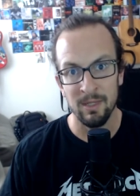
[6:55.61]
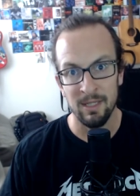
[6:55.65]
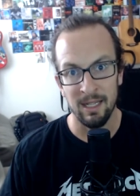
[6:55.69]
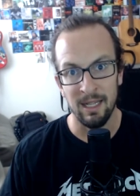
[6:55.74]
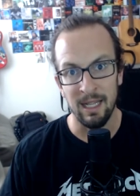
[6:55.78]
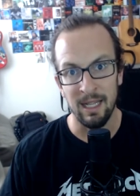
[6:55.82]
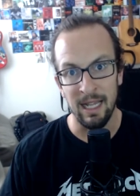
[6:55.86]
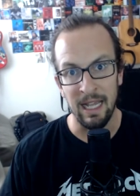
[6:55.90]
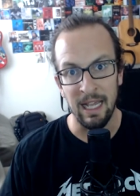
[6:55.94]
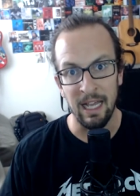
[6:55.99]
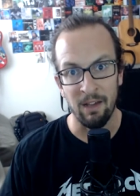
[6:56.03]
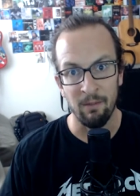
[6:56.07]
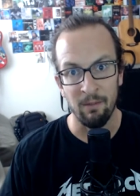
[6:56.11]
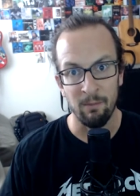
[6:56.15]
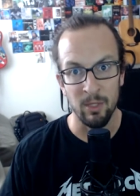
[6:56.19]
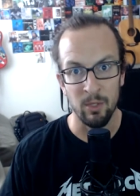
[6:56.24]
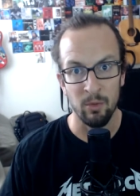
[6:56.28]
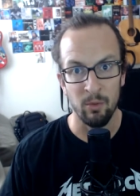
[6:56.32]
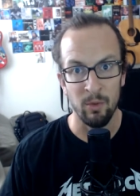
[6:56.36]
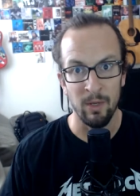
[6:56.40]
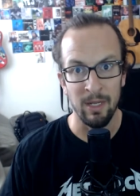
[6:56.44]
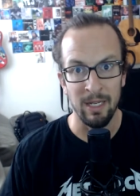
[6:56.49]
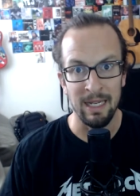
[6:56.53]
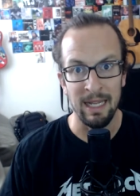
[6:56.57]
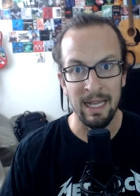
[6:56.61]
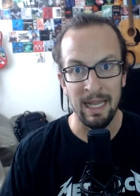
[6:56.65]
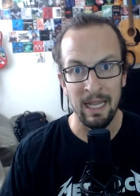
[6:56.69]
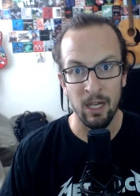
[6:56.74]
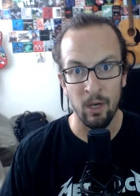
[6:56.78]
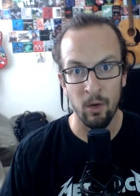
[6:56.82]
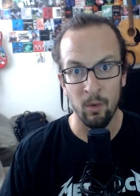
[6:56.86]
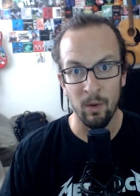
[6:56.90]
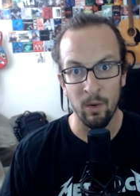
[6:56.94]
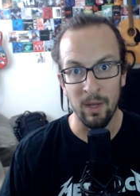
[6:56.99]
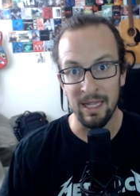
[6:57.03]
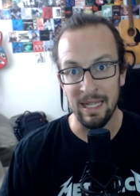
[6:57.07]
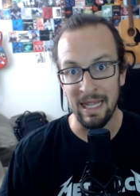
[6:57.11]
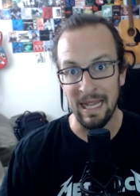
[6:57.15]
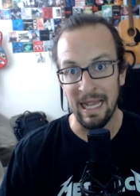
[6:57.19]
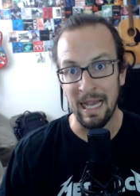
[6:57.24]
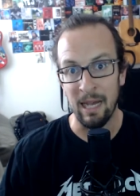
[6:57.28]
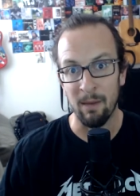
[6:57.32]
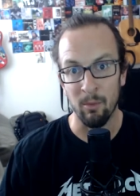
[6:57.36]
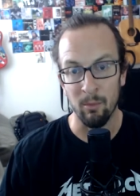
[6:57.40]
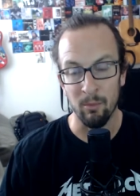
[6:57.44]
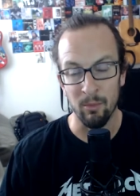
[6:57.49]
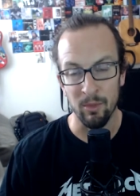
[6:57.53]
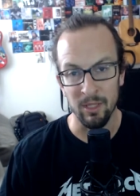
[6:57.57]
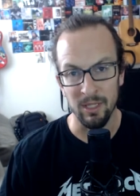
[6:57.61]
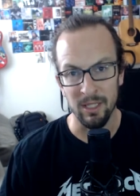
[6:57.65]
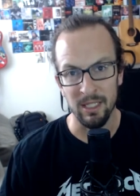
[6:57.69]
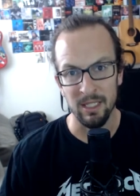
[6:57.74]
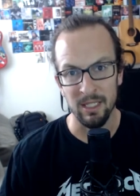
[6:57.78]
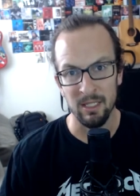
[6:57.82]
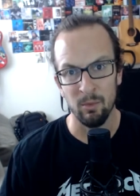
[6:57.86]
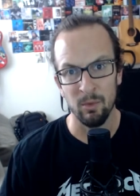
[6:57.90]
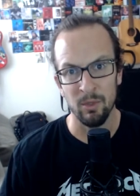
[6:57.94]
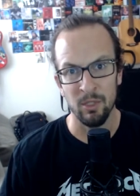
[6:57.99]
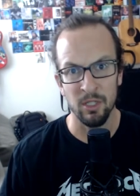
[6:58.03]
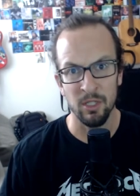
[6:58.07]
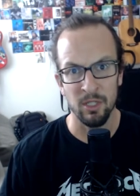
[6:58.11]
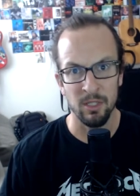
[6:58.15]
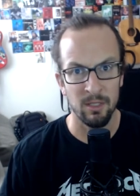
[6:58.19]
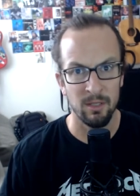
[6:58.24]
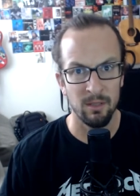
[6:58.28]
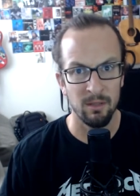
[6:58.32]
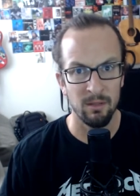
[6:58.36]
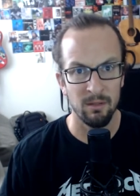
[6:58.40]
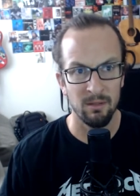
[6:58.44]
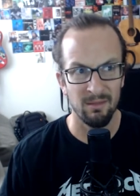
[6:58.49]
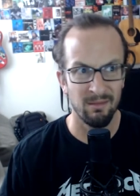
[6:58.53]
that they have between now and the album release, which is,